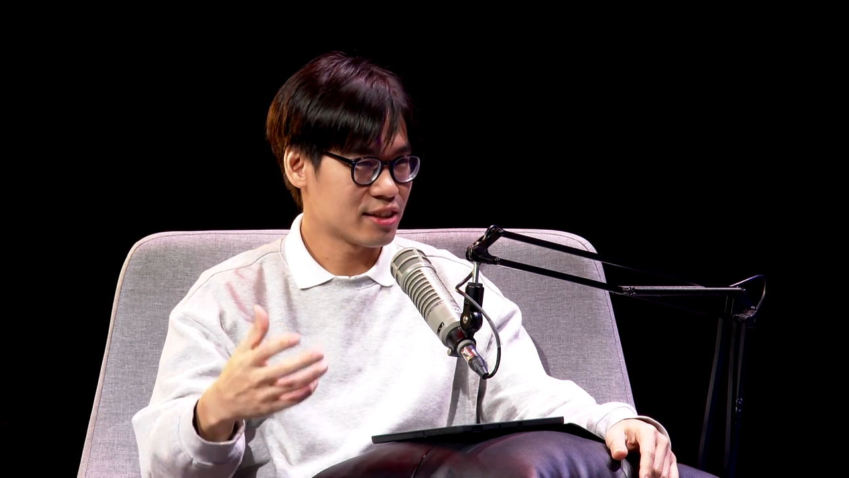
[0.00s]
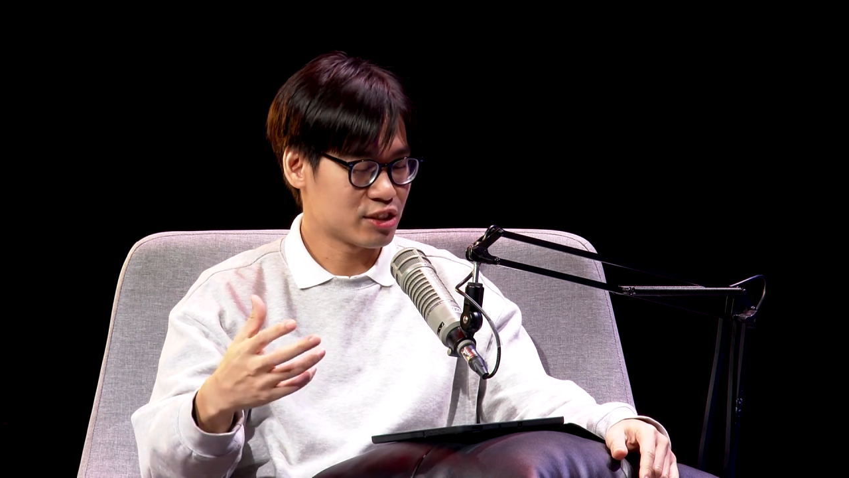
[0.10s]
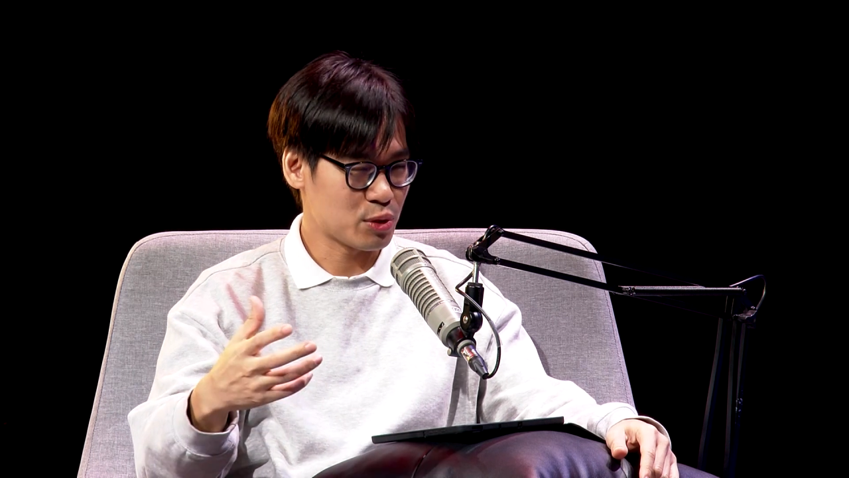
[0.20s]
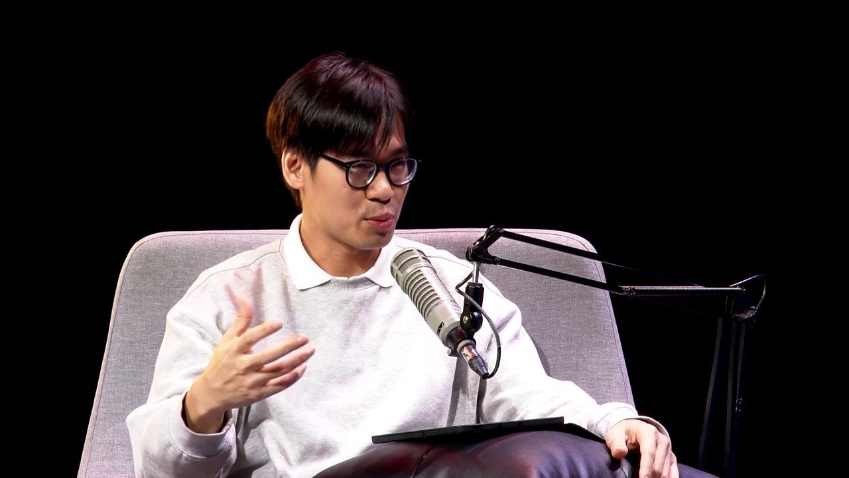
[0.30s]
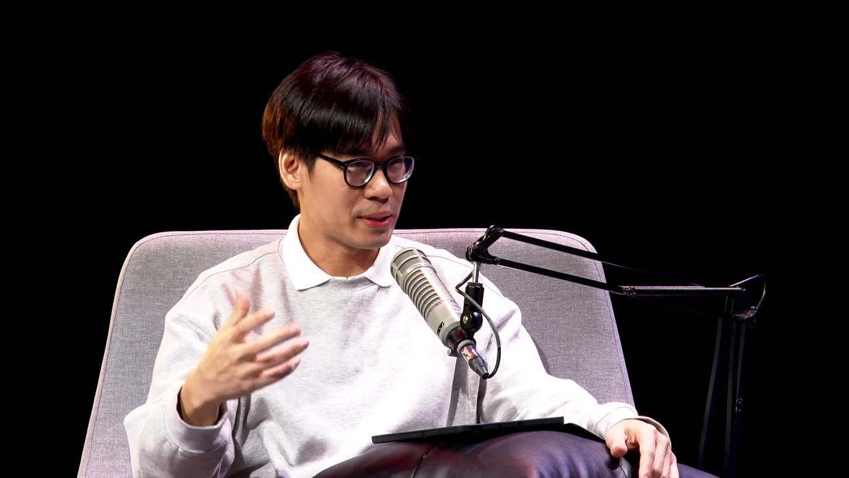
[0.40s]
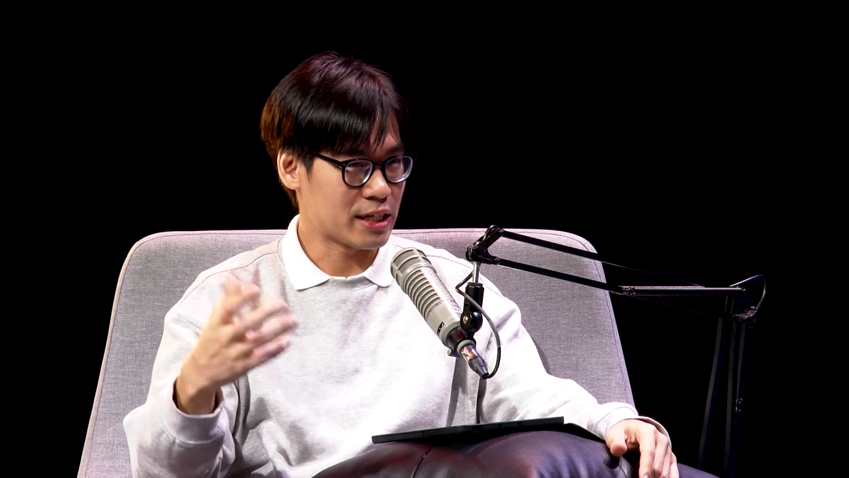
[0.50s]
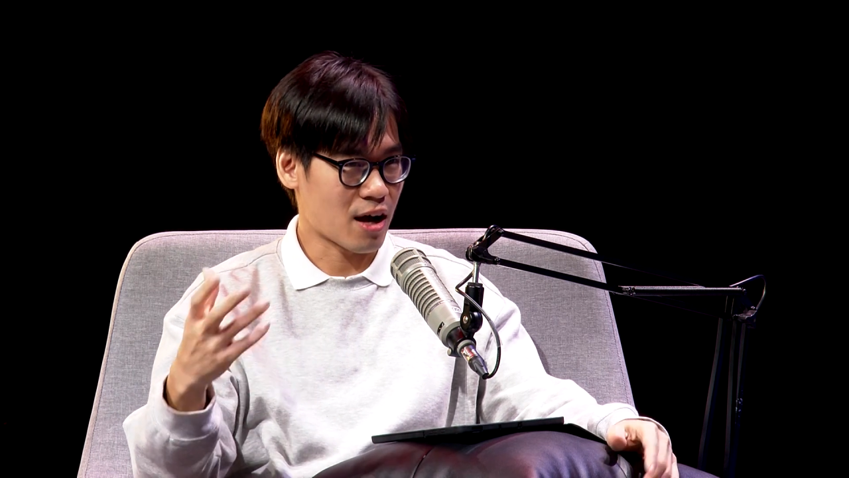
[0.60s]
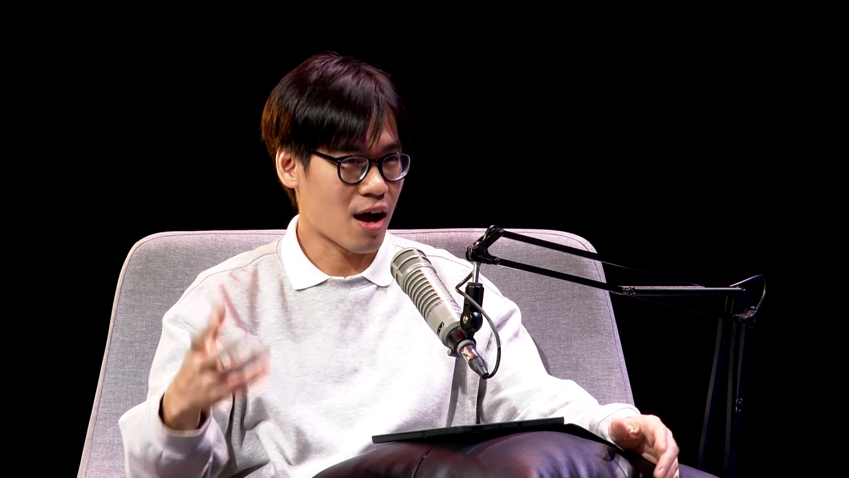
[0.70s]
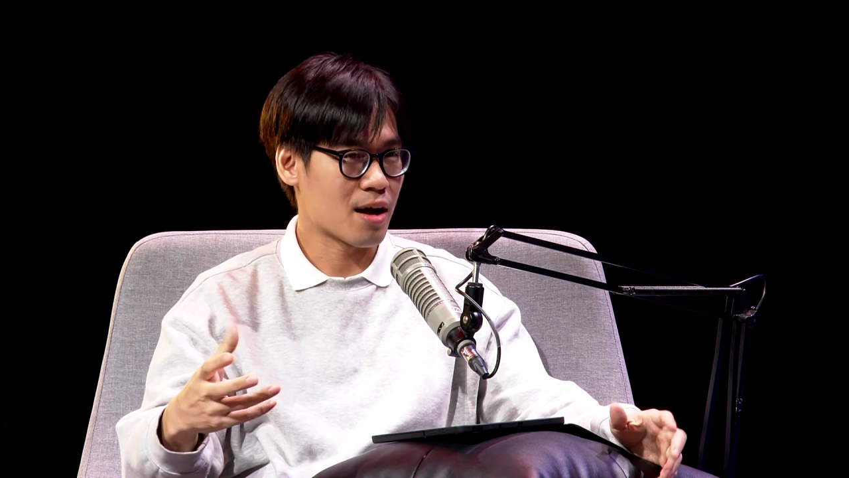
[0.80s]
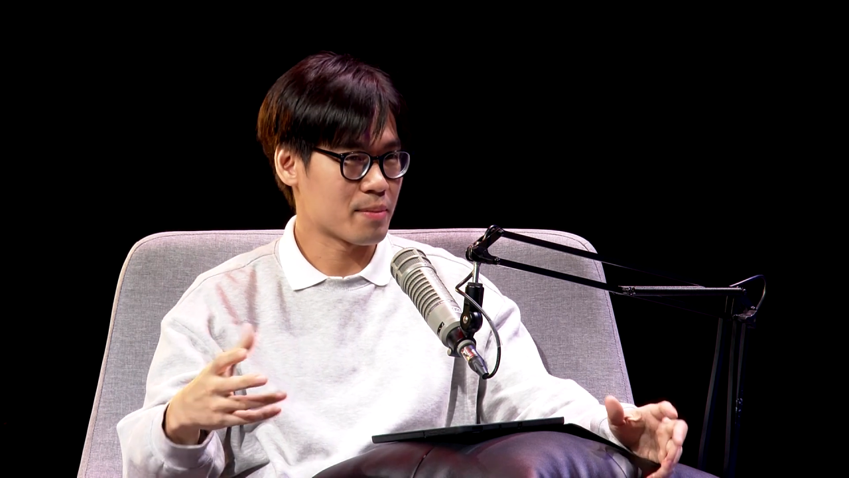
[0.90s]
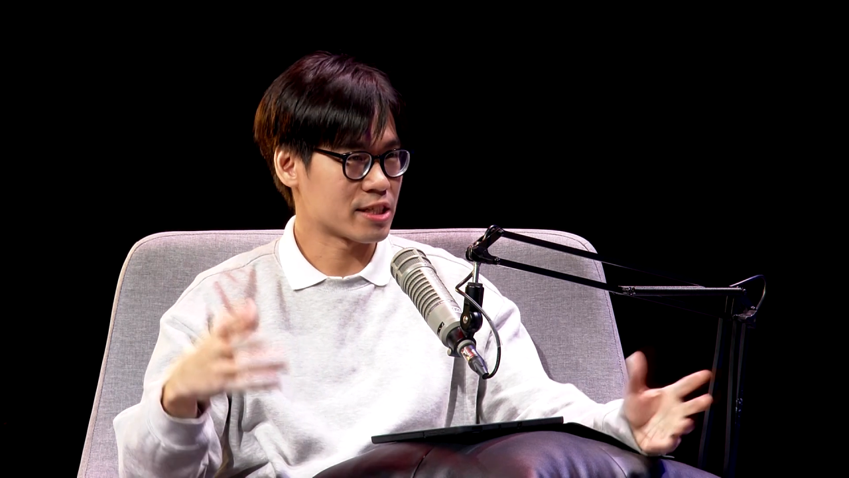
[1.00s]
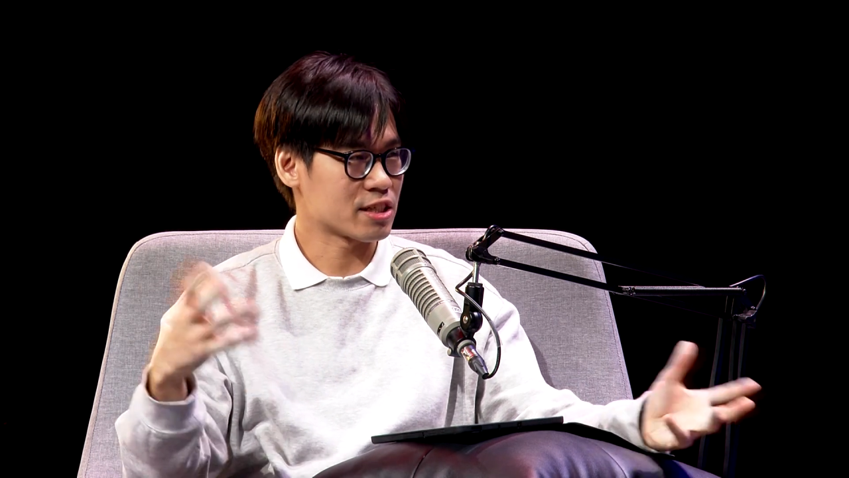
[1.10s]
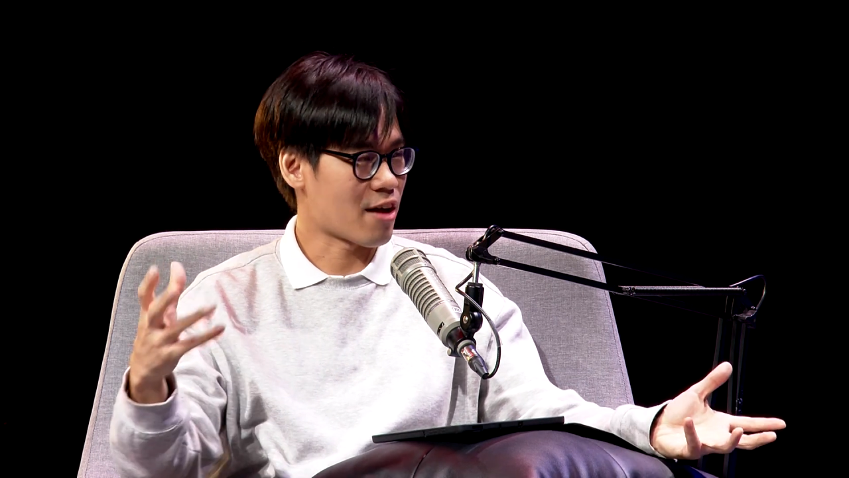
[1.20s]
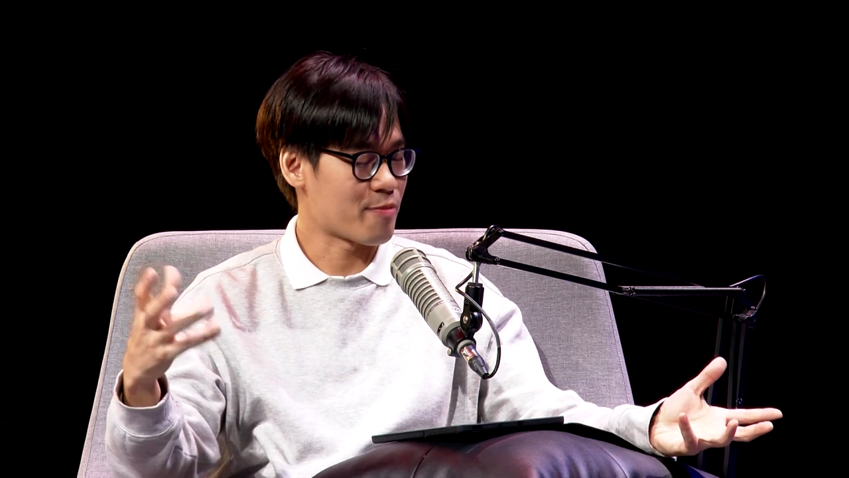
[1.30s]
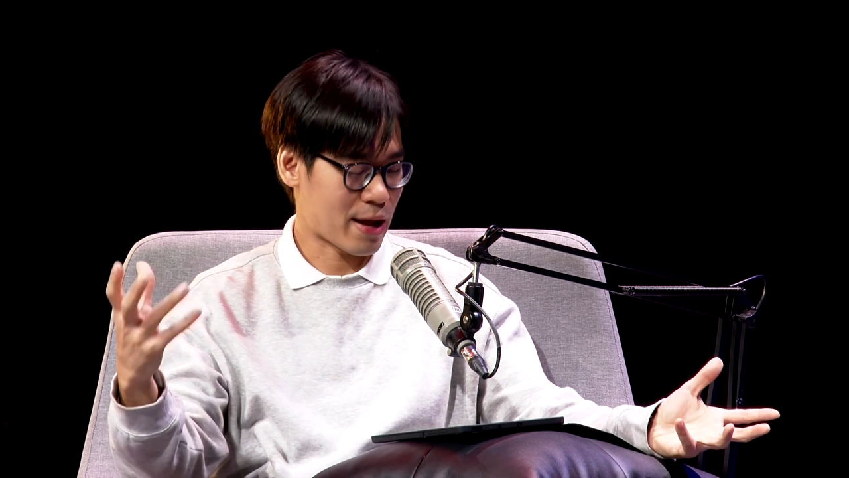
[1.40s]
to become a
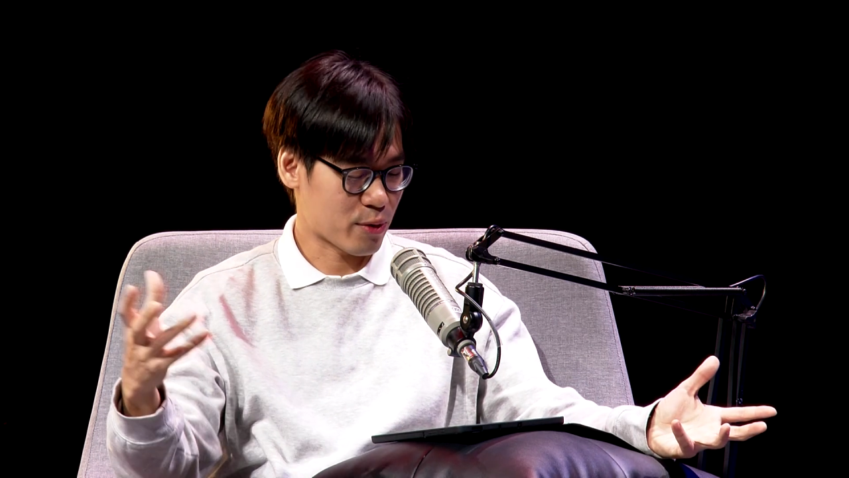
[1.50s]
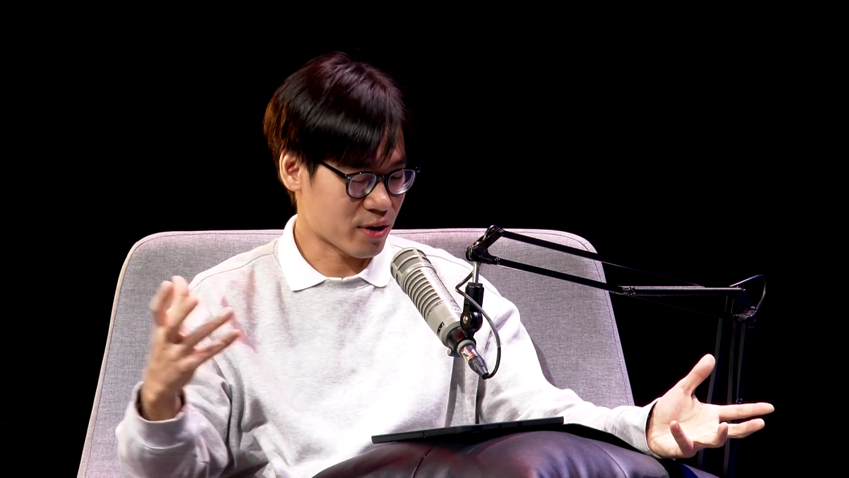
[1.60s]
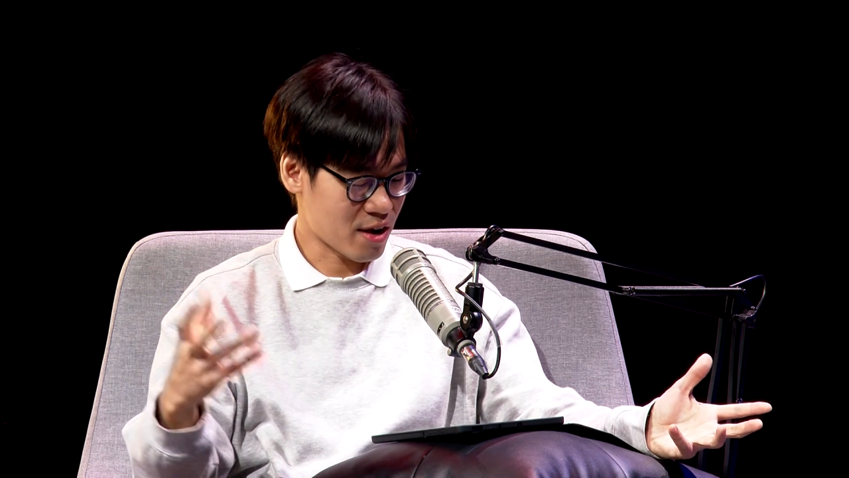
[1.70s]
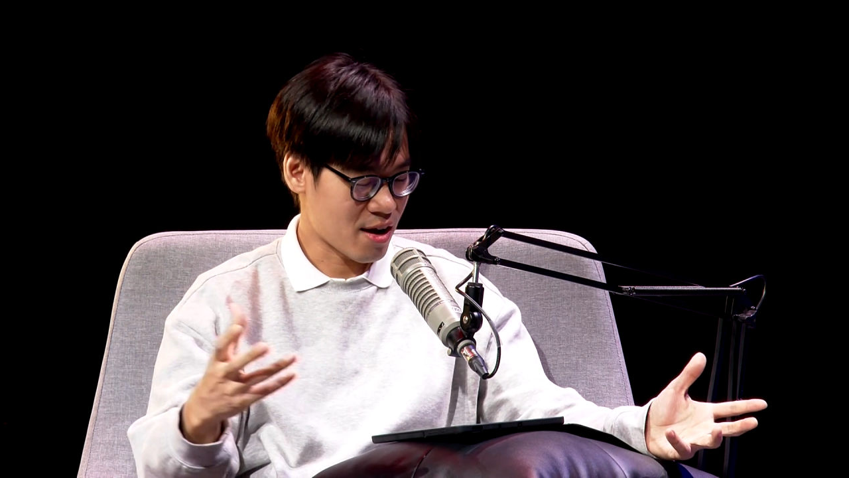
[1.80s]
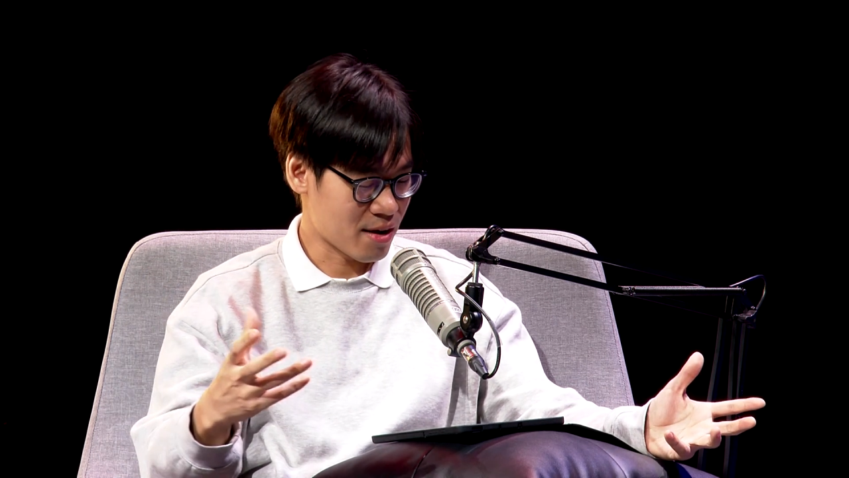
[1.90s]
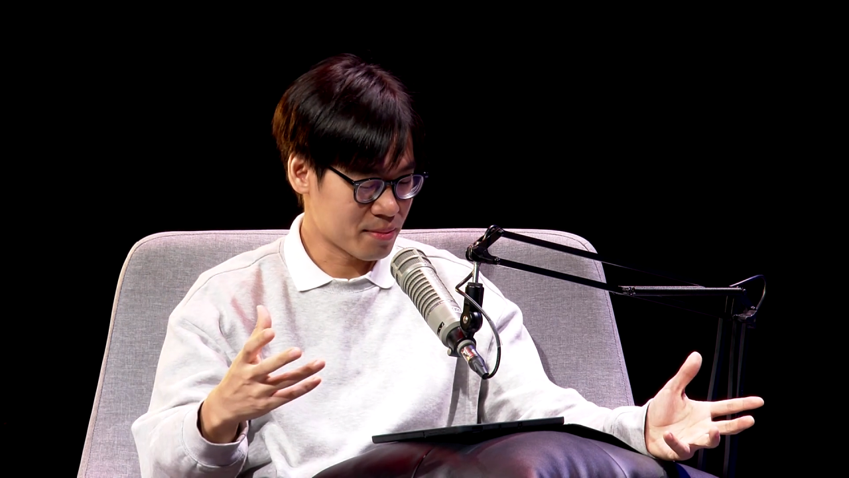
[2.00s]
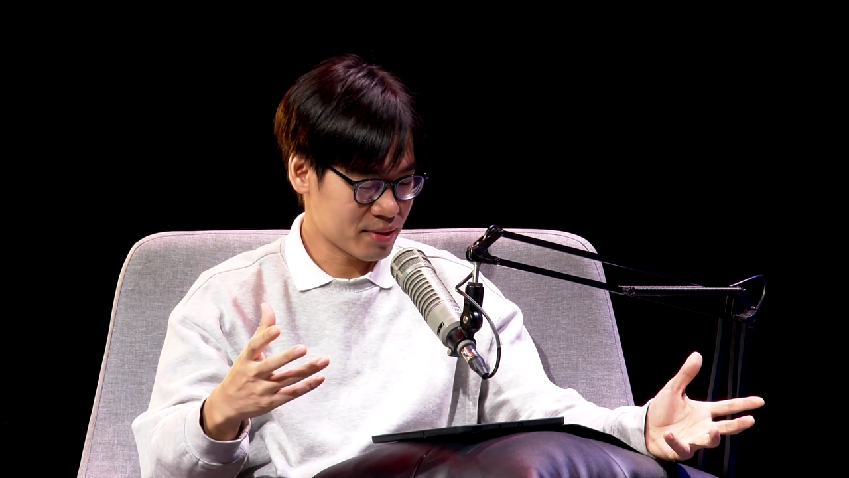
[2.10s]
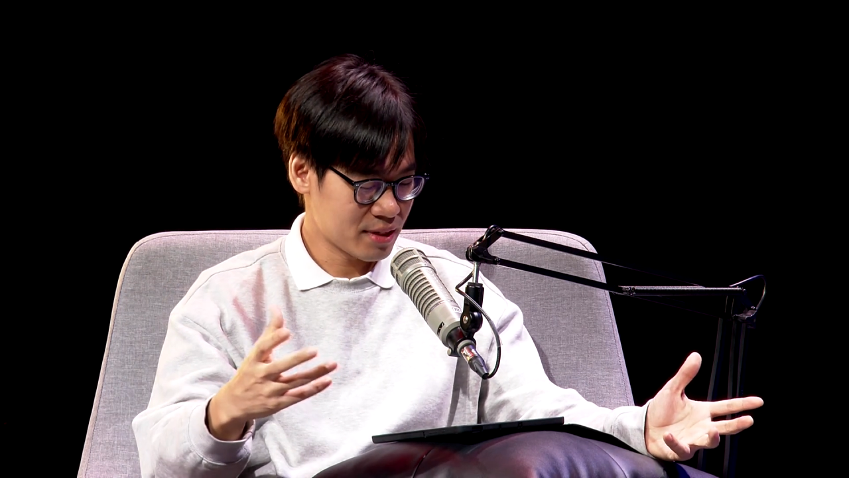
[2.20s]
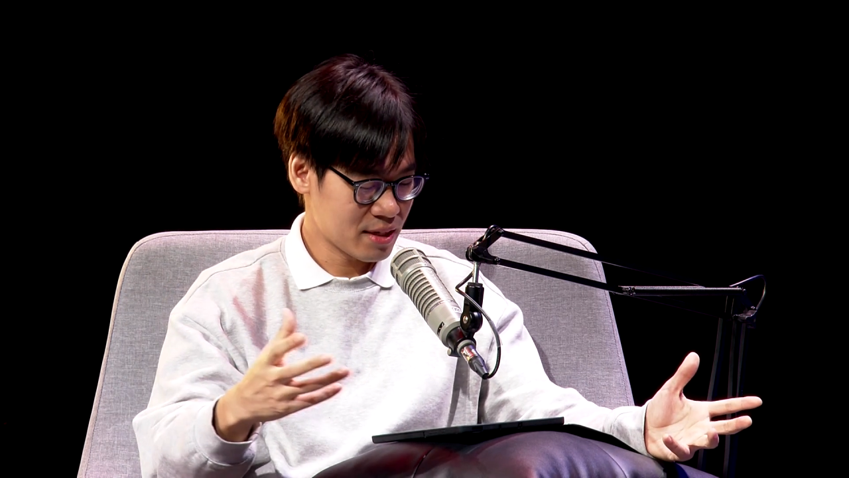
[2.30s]
soft power hub.